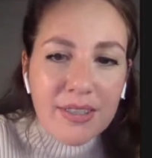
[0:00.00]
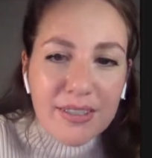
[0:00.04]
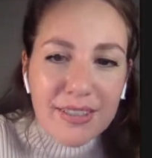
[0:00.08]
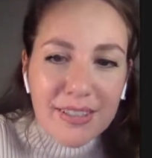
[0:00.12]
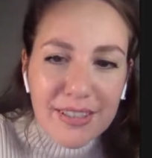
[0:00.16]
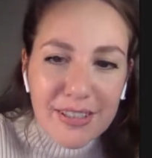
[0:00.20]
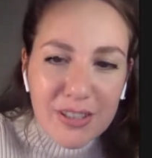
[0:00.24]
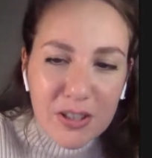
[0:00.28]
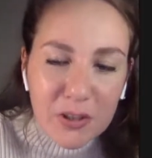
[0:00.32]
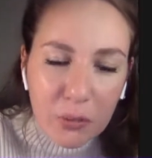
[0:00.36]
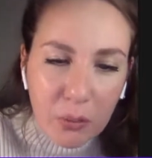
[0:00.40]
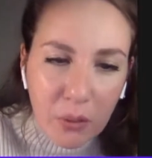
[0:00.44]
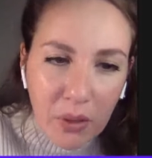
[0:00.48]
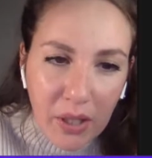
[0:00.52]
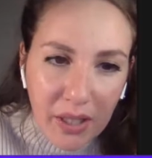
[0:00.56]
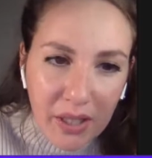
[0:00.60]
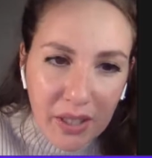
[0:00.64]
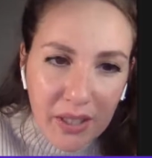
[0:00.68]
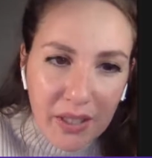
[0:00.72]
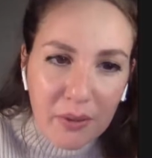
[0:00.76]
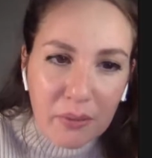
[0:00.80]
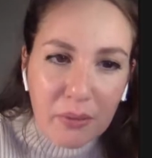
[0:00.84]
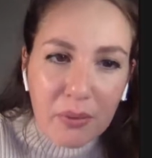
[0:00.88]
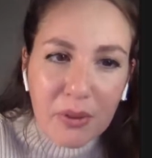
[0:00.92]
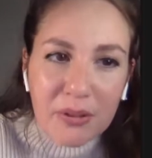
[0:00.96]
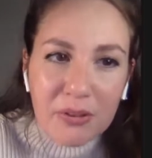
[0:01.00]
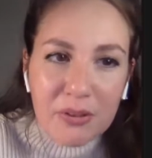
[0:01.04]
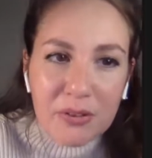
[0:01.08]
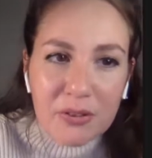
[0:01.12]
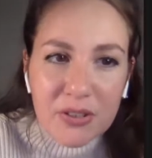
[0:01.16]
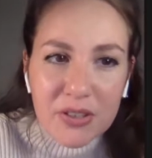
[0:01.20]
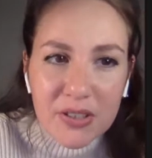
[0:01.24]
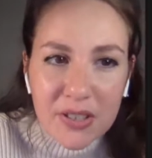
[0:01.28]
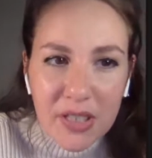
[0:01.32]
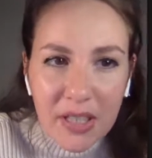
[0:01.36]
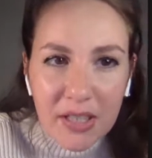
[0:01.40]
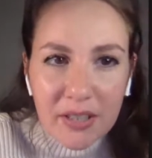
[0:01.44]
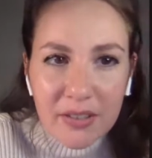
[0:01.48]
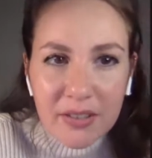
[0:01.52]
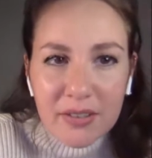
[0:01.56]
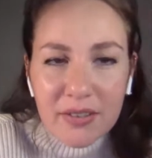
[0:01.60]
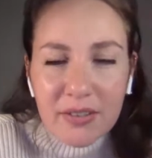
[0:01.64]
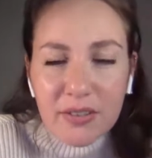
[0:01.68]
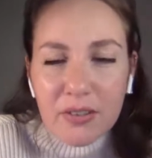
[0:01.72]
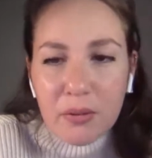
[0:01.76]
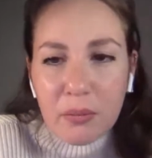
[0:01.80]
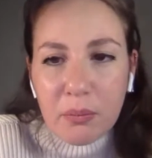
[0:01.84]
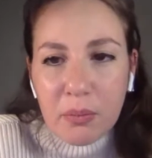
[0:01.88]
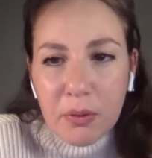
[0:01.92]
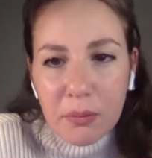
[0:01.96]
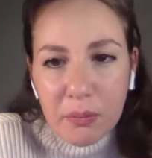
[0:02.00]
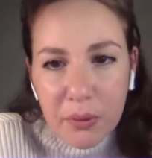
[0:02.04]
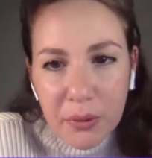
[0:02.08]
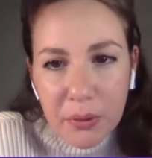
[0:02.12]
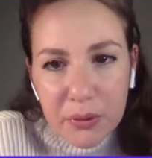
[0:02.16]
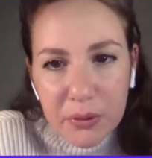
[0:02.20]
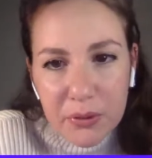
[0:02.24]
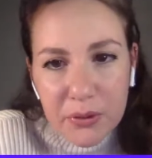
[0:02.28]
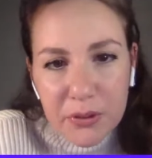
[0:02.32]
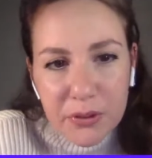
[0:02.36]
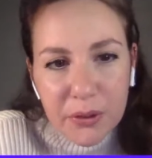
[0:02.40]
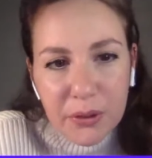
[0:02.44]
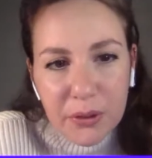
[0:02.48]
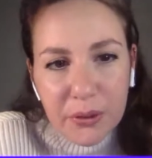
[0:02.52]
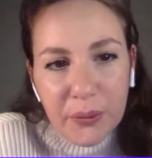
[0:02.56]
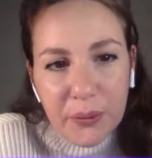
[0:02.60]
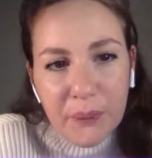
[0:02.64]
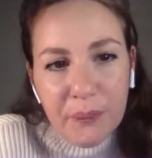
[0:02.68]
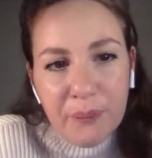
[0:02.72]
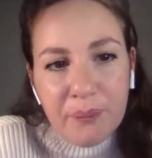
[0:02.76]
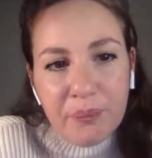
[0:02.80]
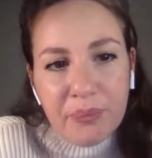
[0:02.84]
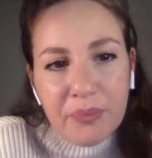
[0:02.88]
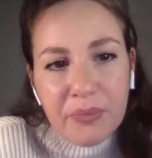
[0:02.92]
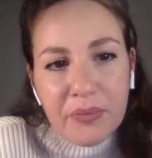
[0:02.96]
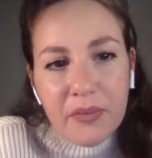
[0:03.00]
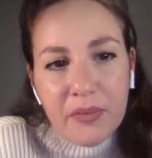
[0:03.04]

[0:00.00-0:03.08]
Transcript: This way, when you send the proposal,